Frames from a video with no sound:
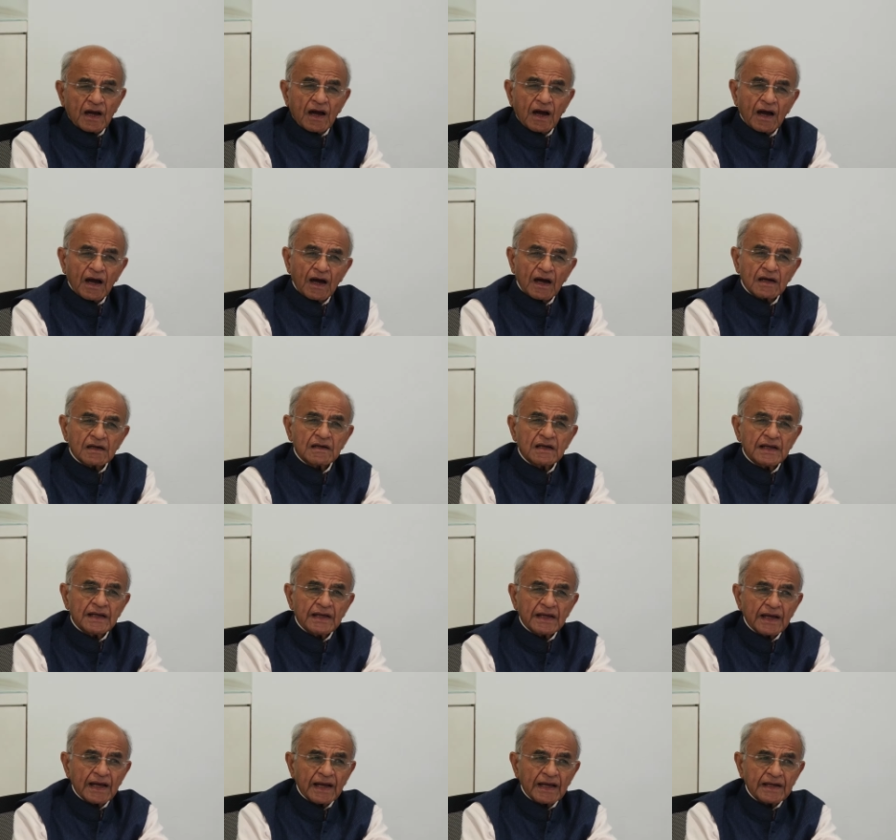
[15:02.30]

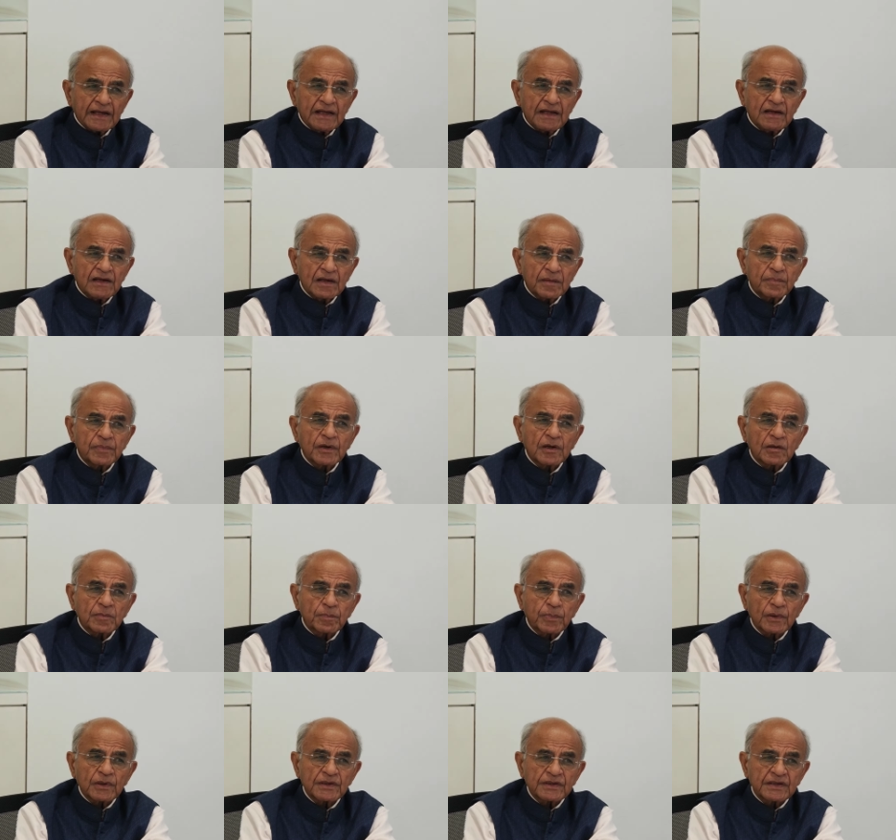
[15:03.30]
hardly any liberal
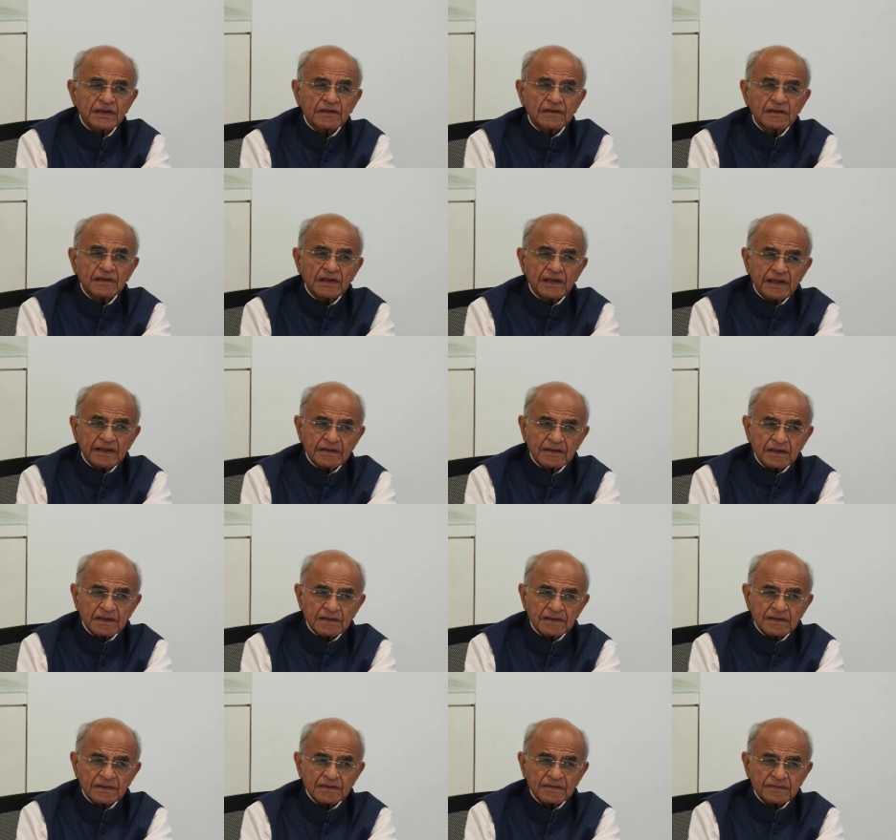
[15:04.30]
political leader
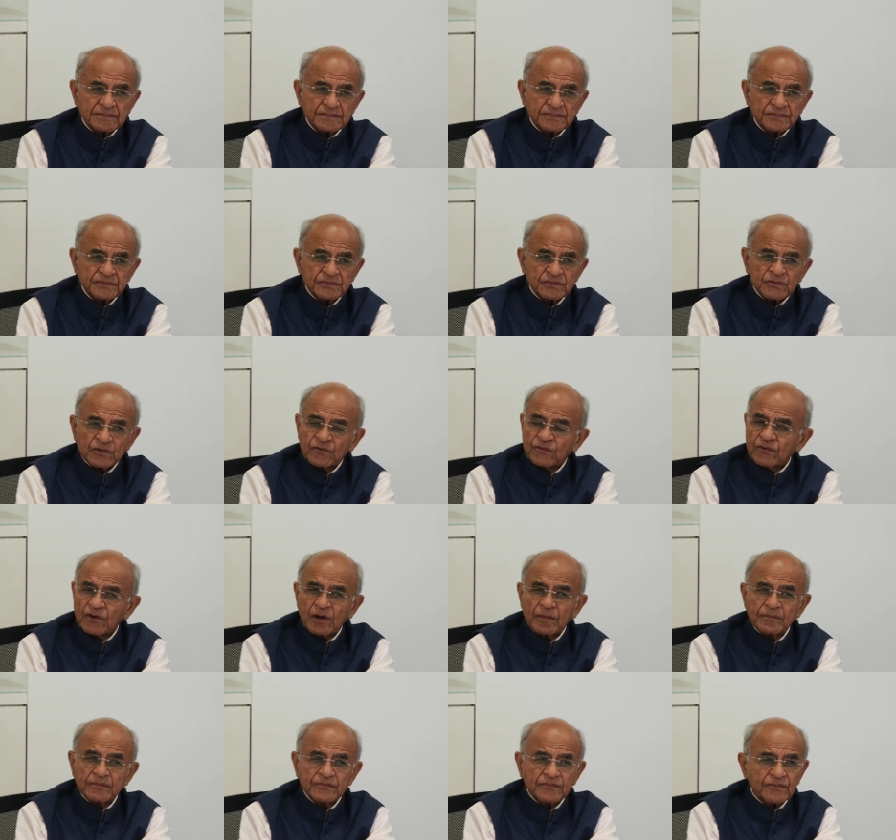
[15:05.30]

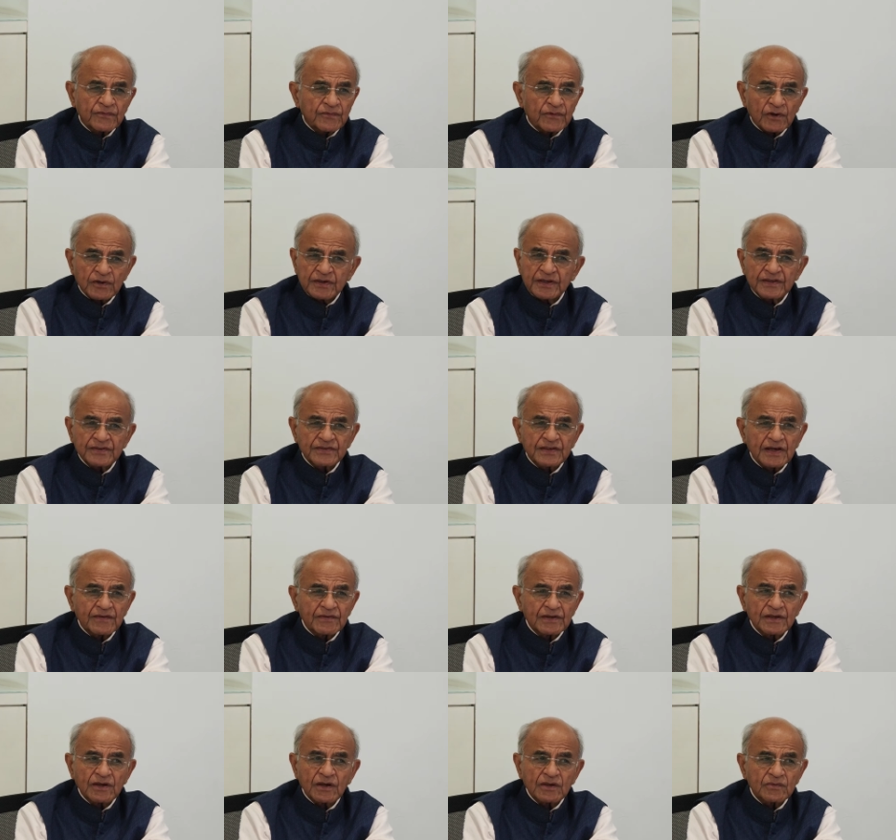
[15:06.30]
from
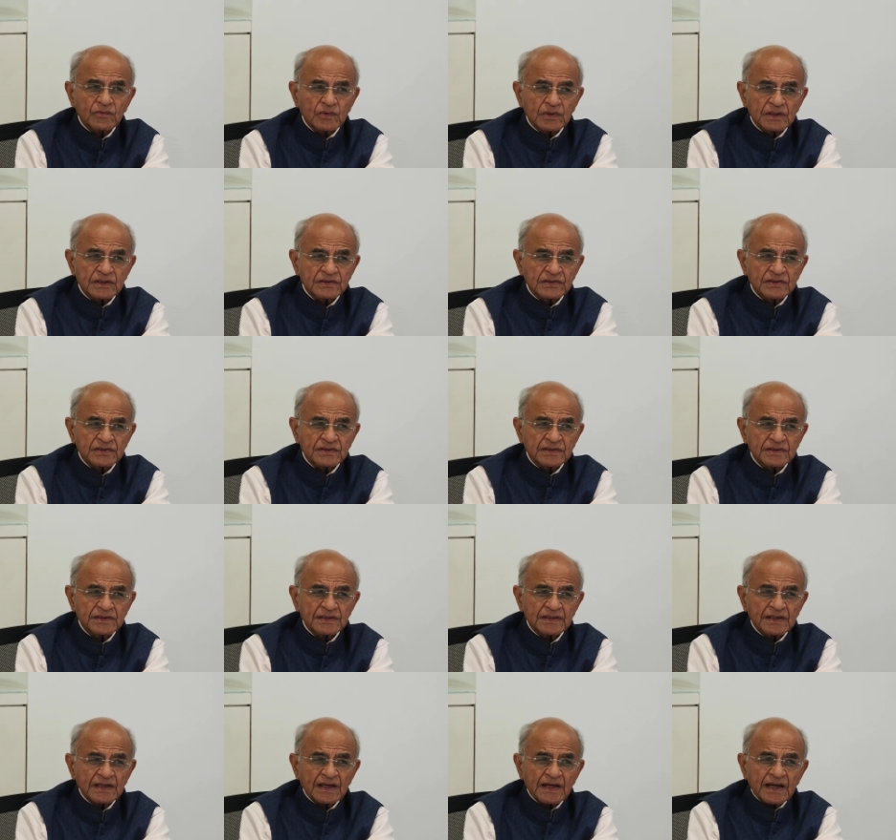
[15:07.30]
47 onwards
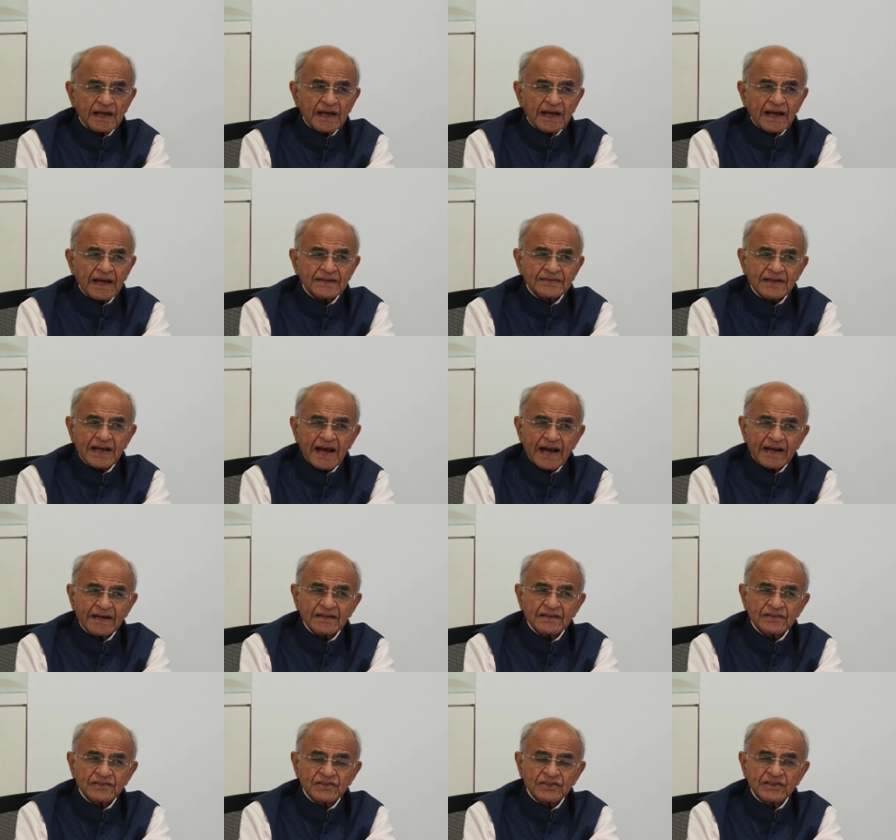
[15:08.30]
has had
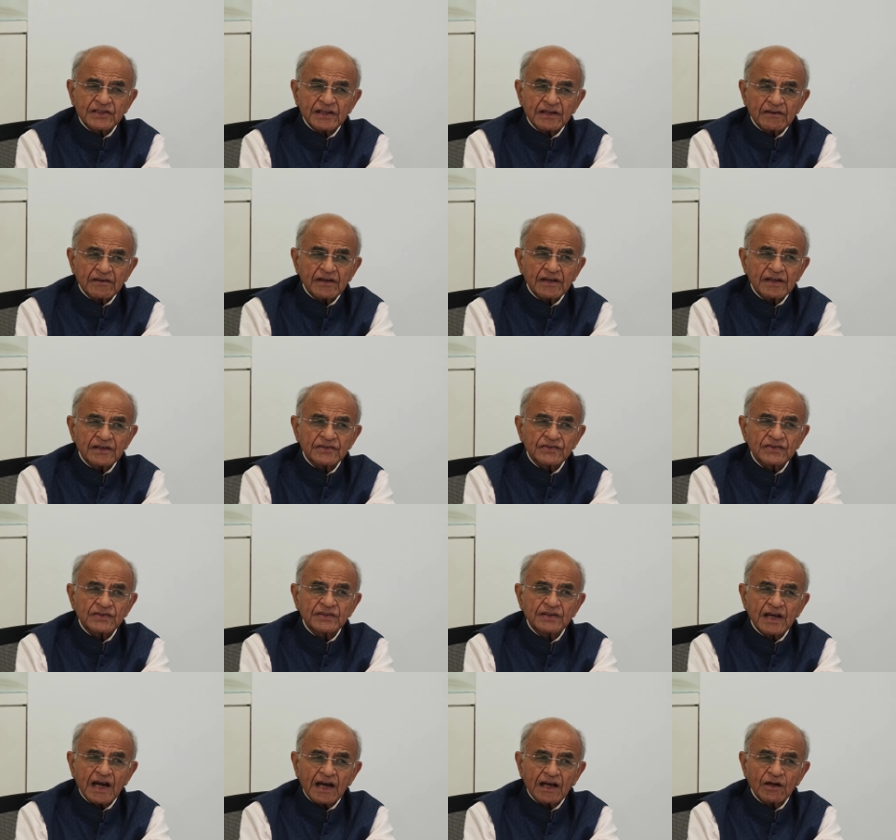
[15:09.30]
a serious
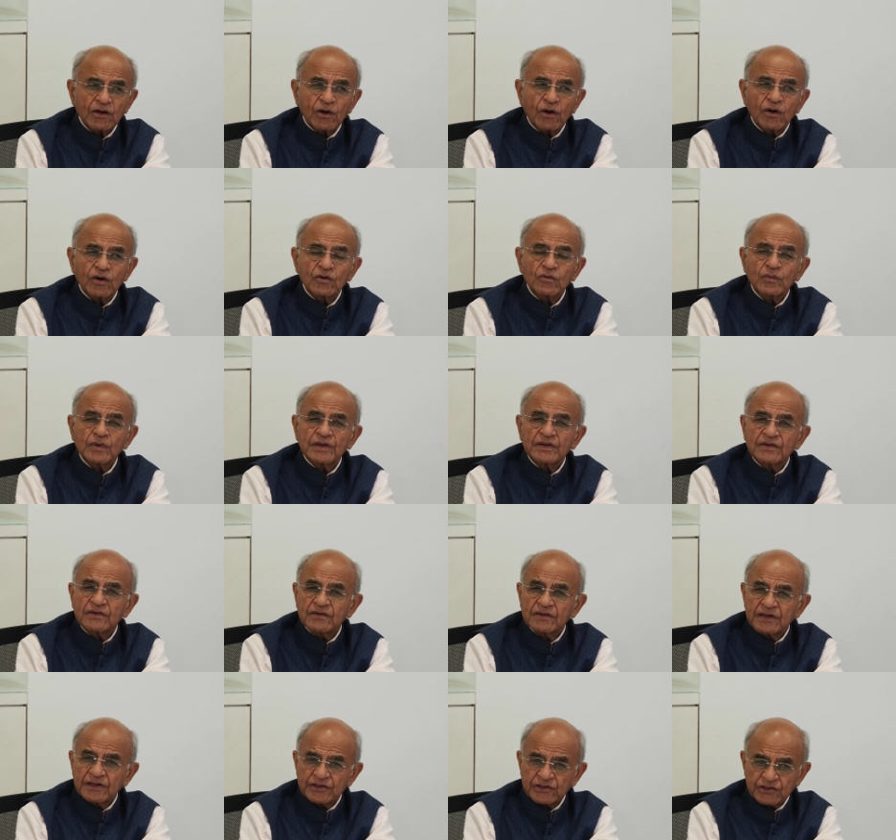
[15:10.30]
dialogue with
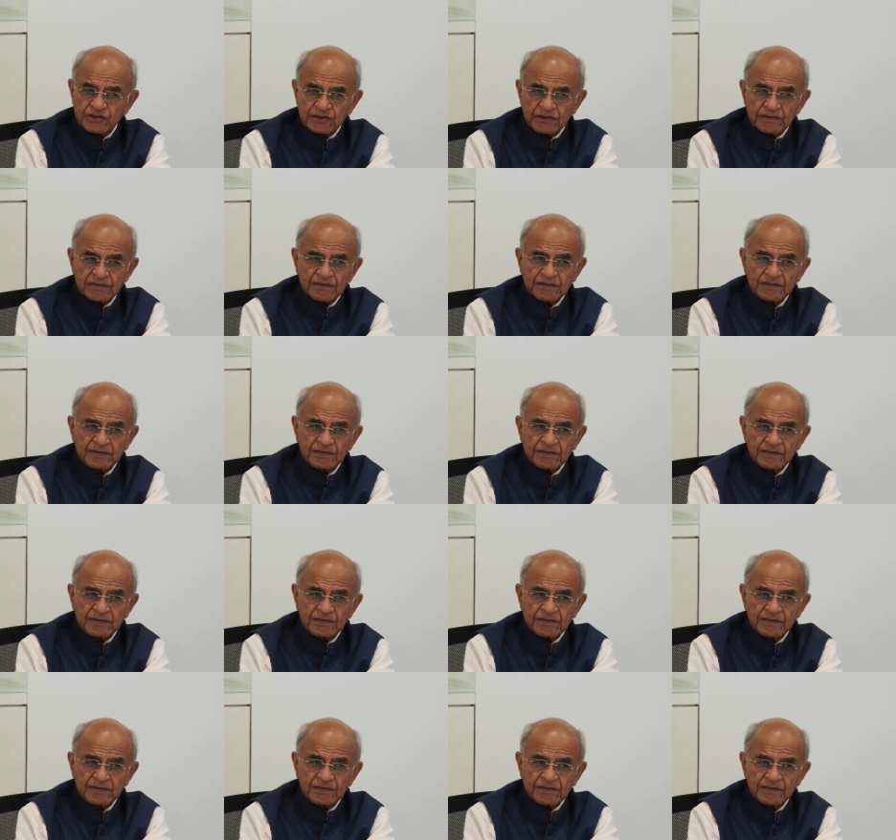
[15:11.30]
tradition.